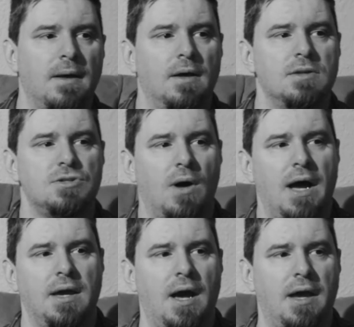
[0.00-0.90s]
So
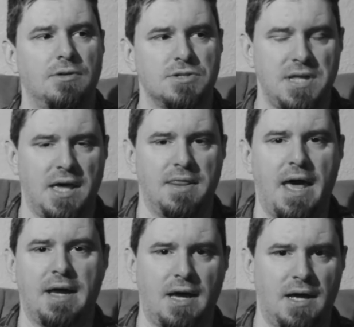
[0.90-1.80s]
I understand
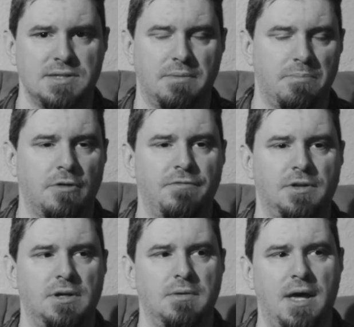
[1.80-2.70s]
that concept
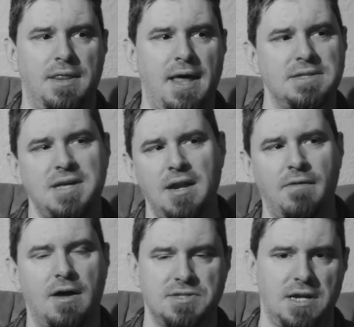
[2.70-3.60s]
perfectly. And that's kind of
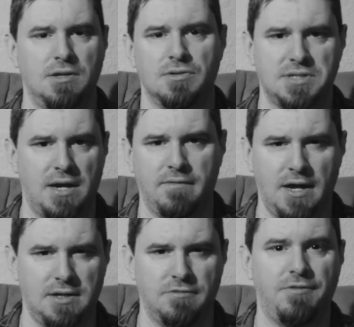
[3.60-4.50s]
how Xennial has kind of
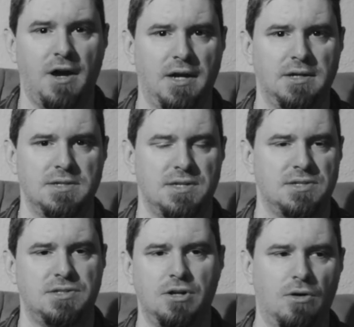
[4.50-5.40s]
gotten defined, is this,